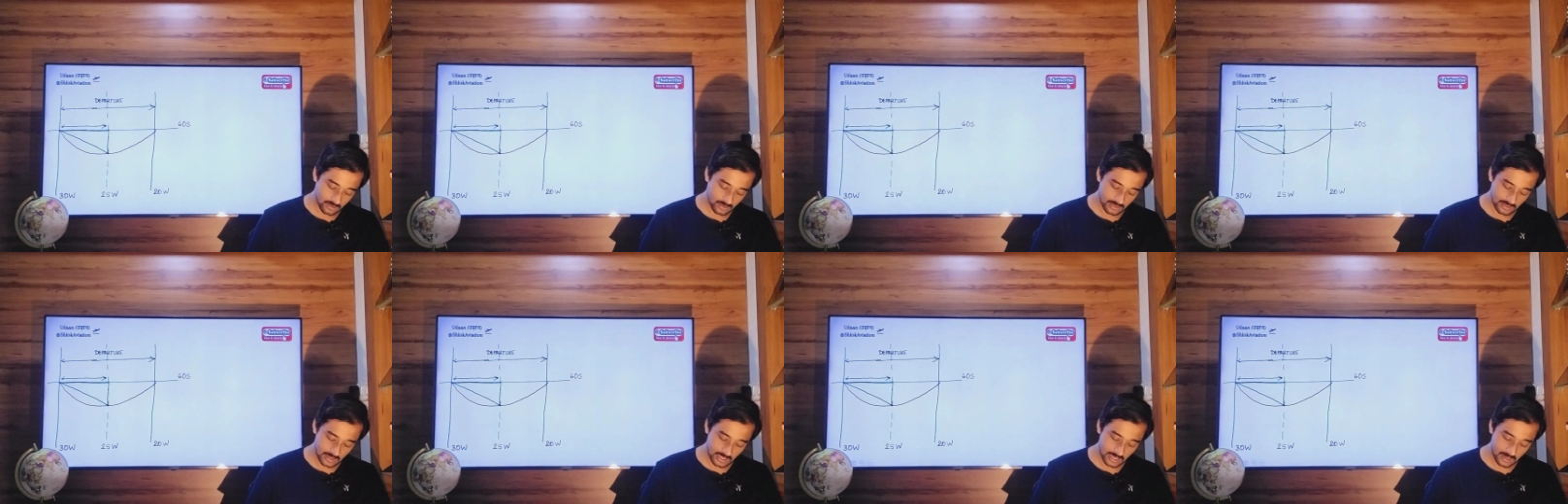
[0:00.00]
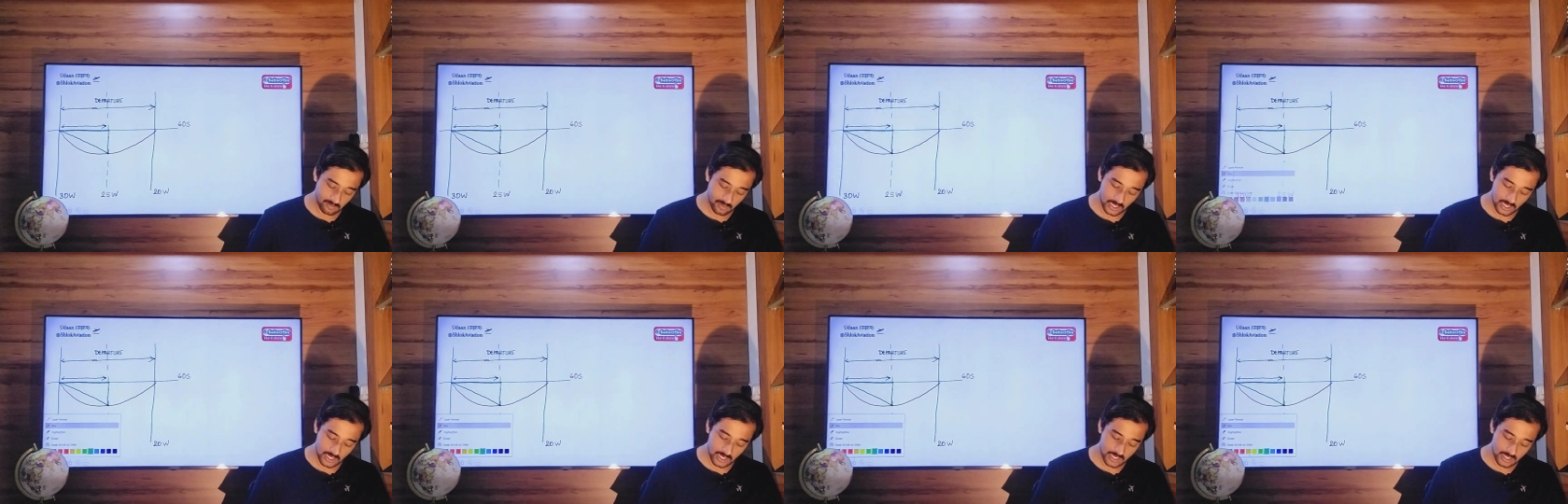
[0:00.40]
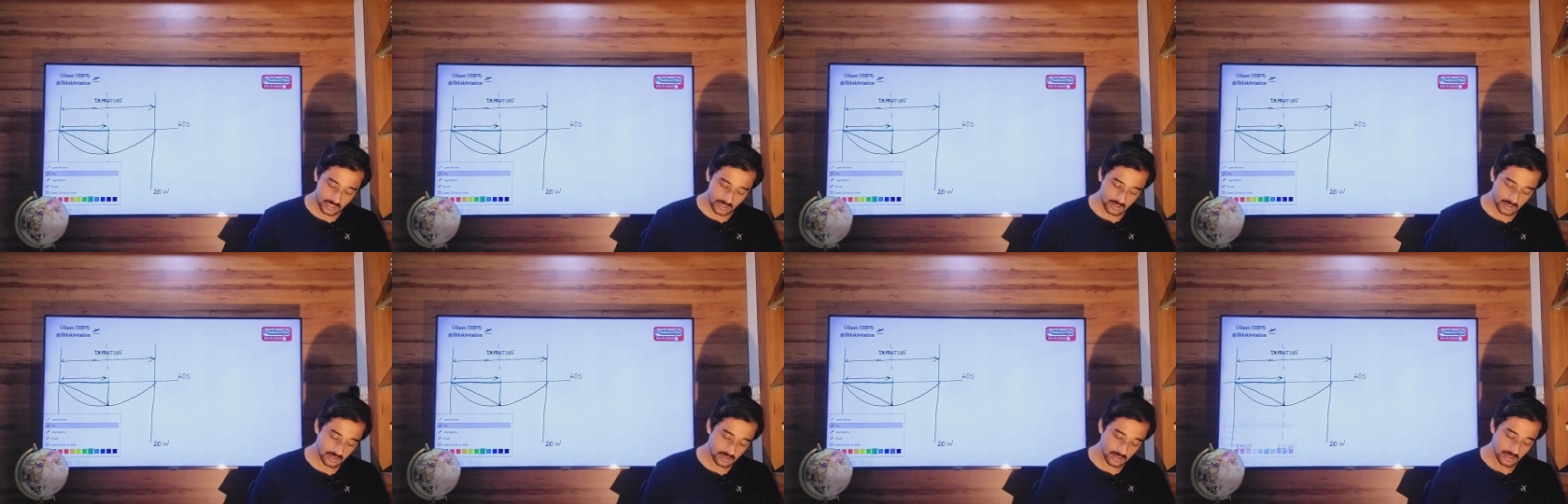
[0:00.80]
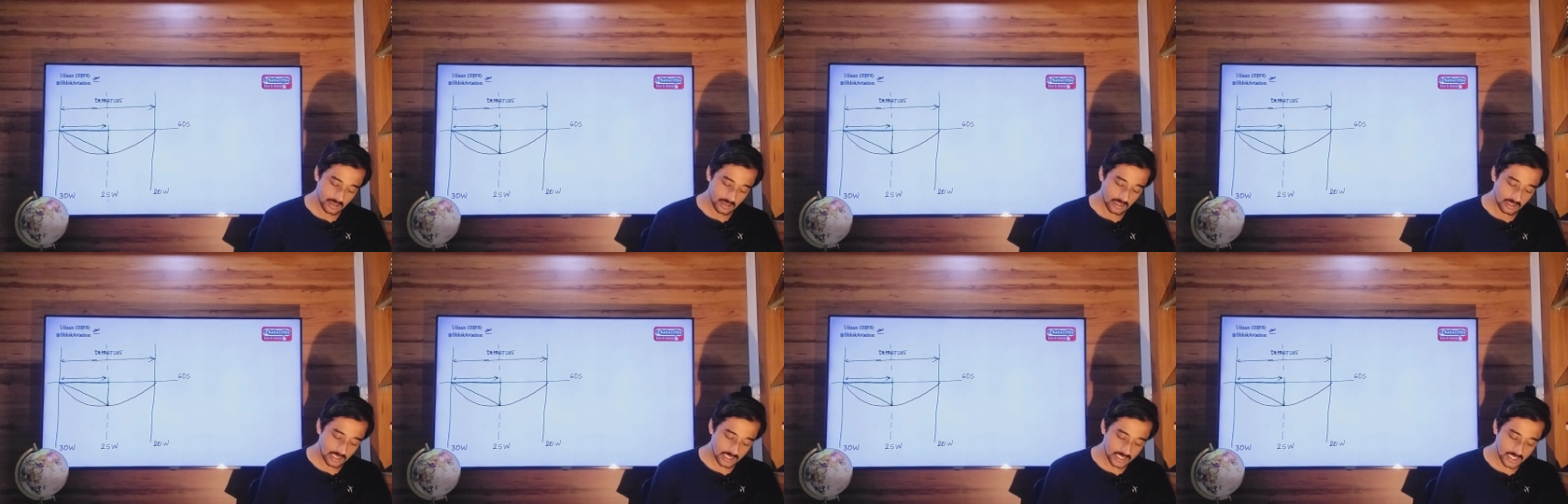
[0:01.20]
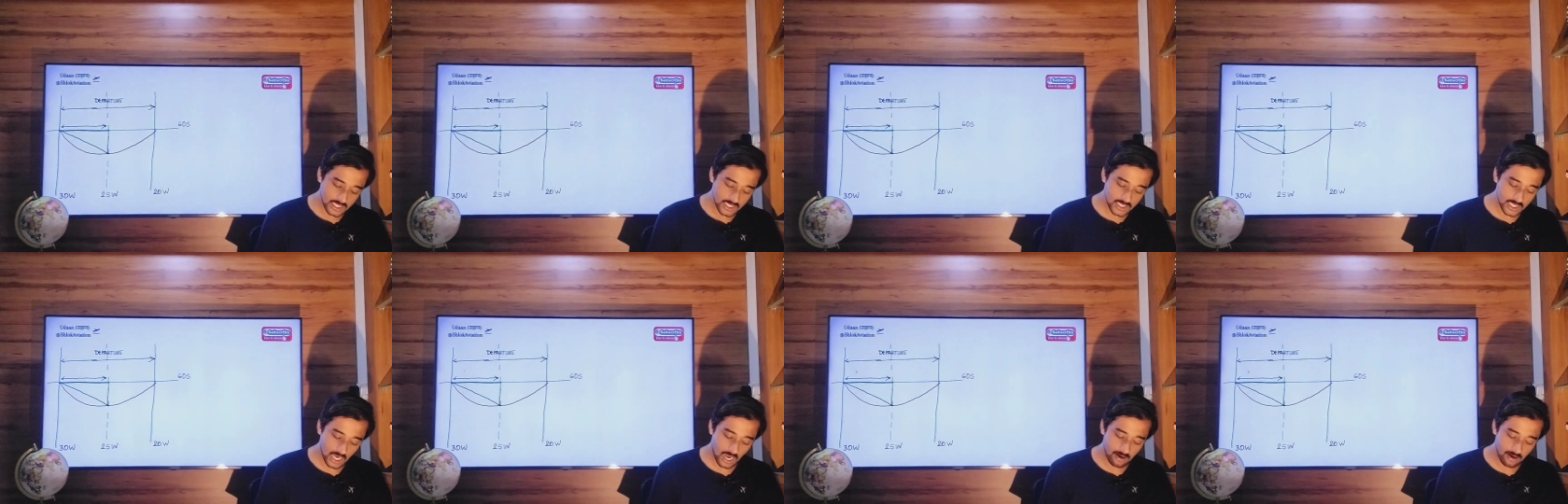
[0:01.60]
Label it. This
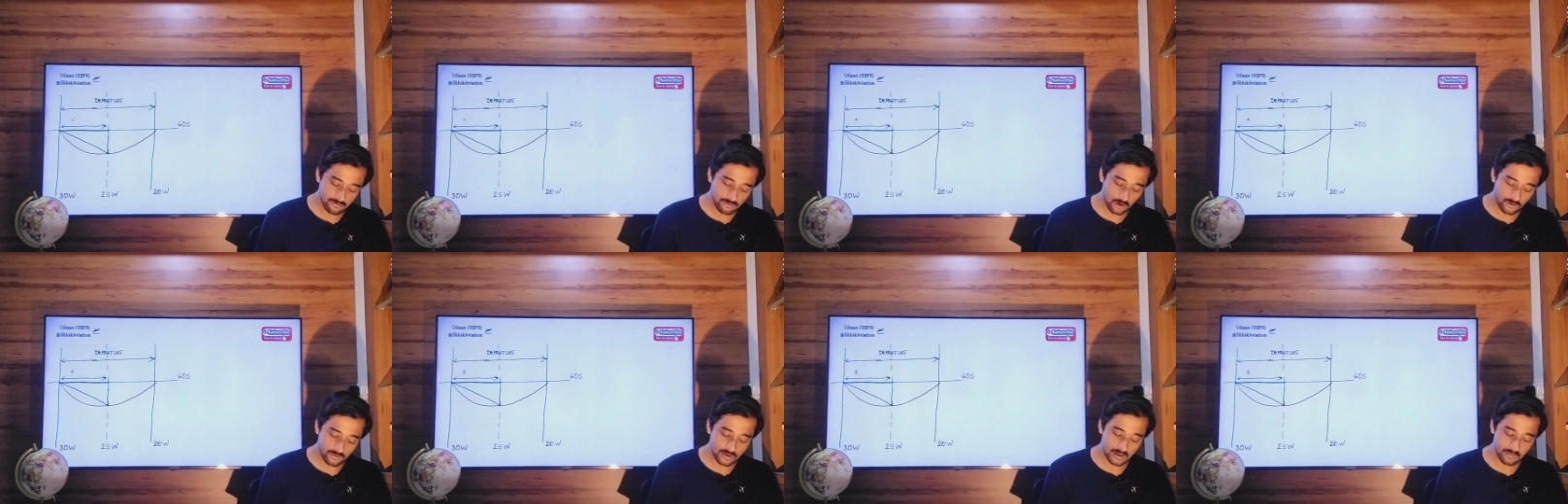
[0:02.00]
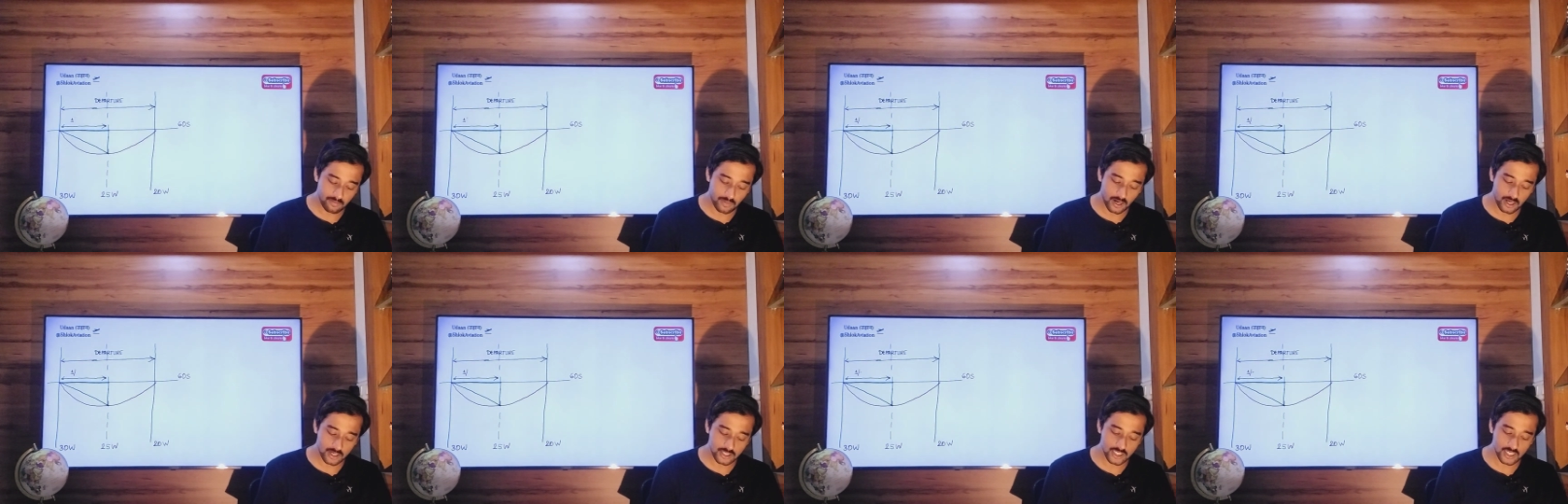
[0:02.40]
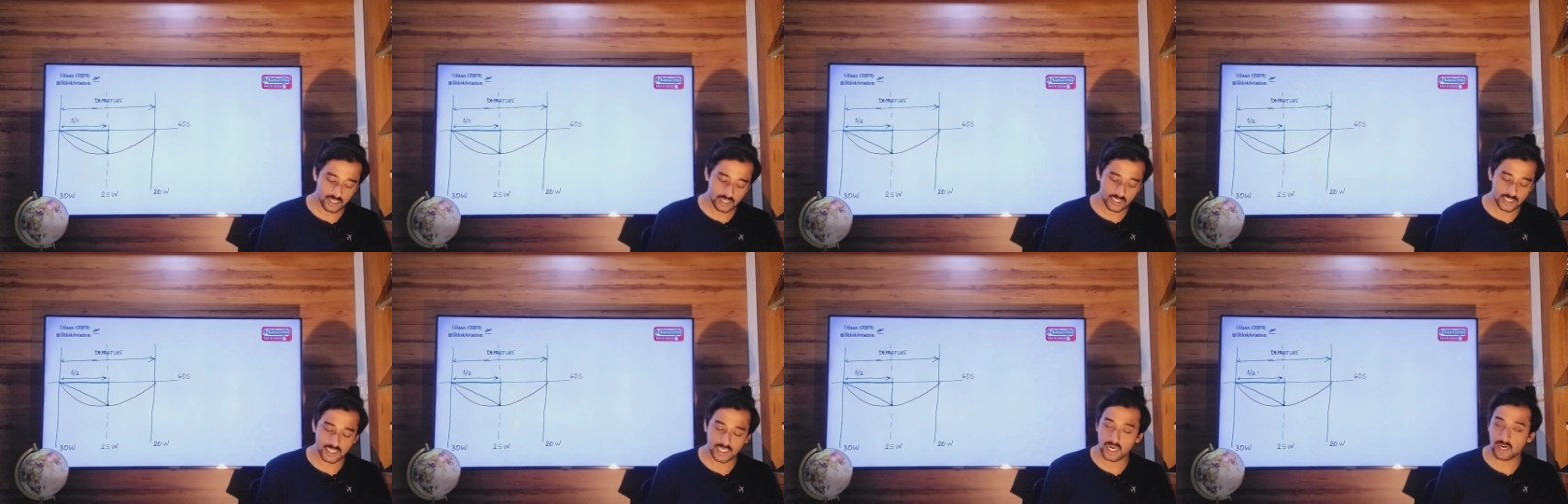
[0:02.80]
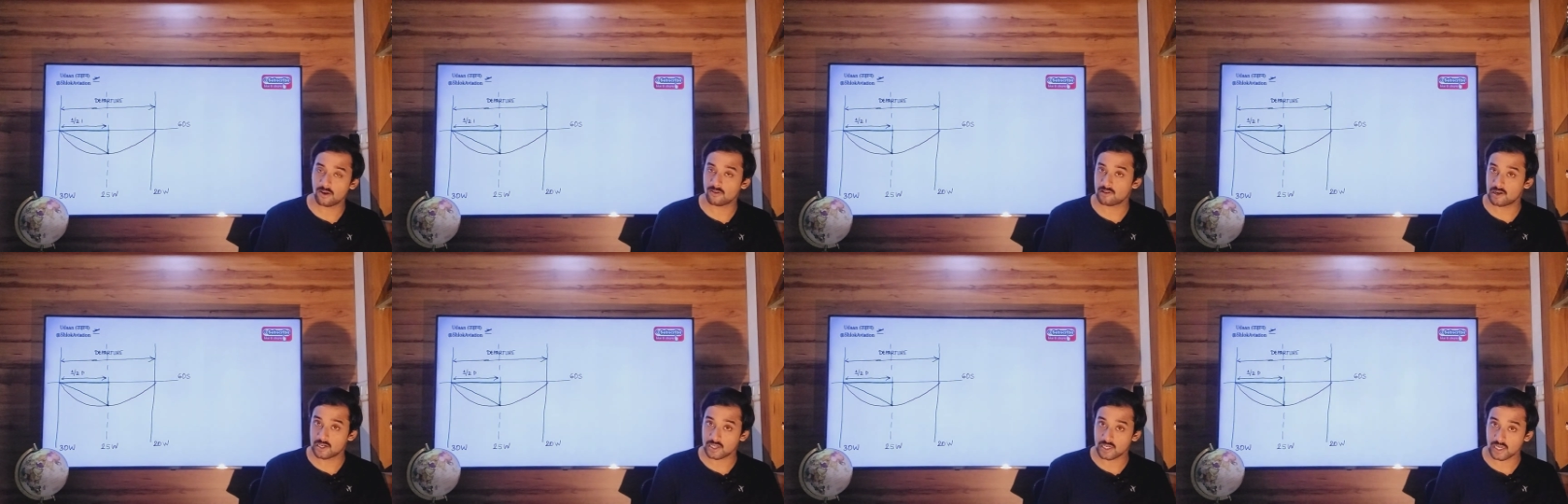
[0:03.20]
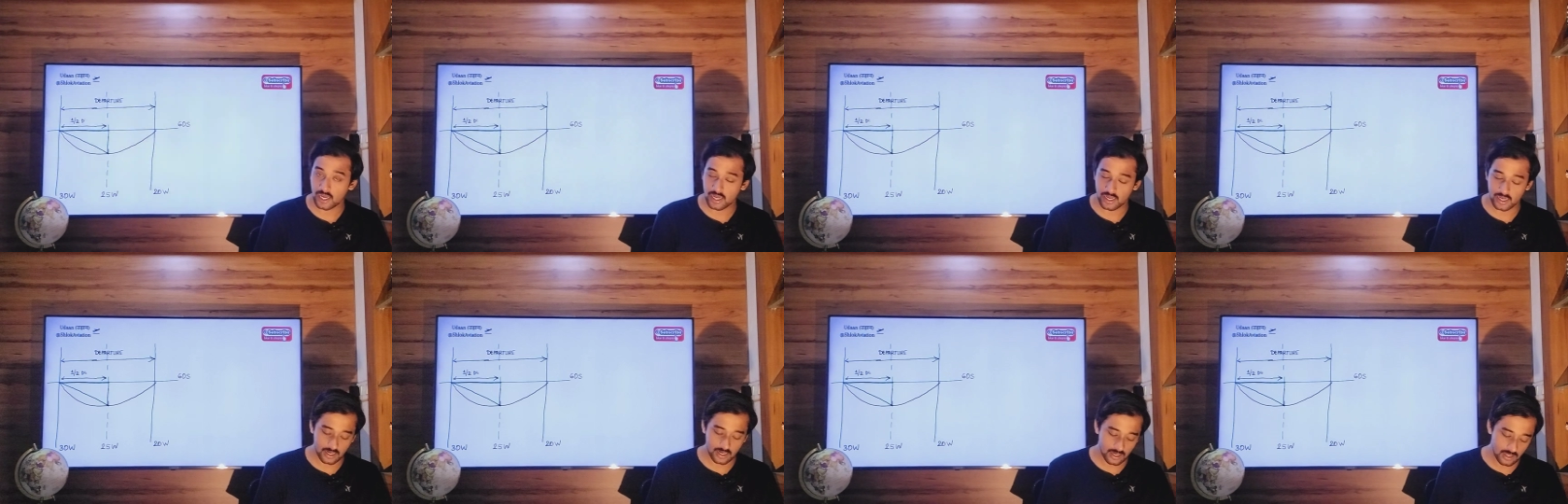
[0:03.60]
is half of departure, this side of the
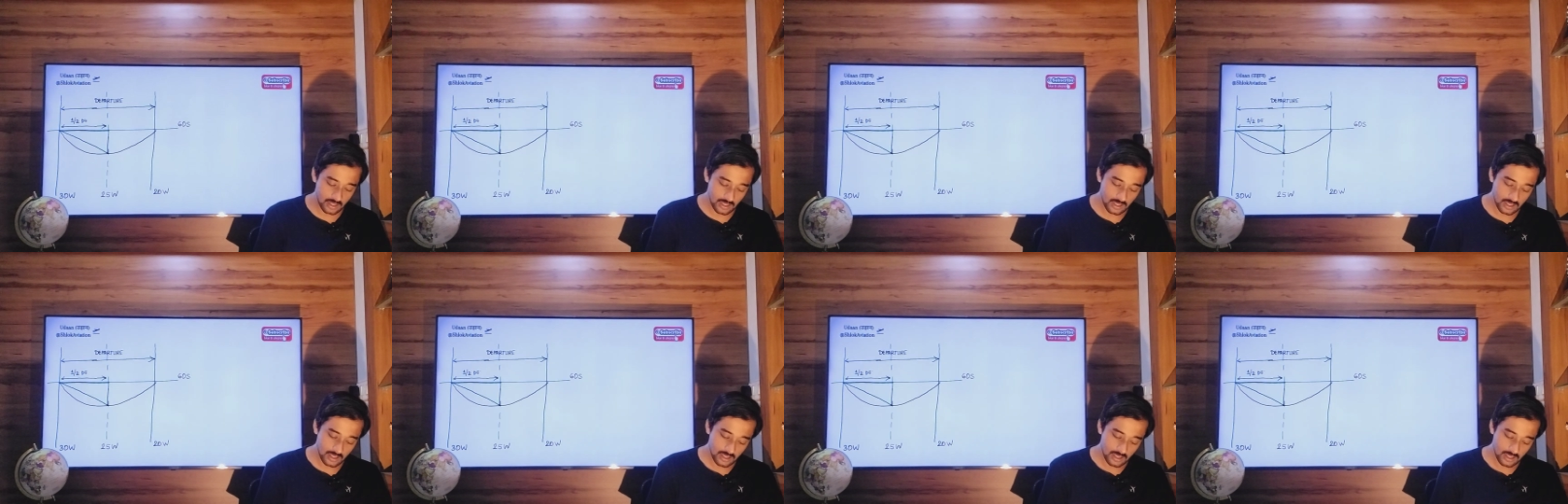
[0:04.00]
triangle.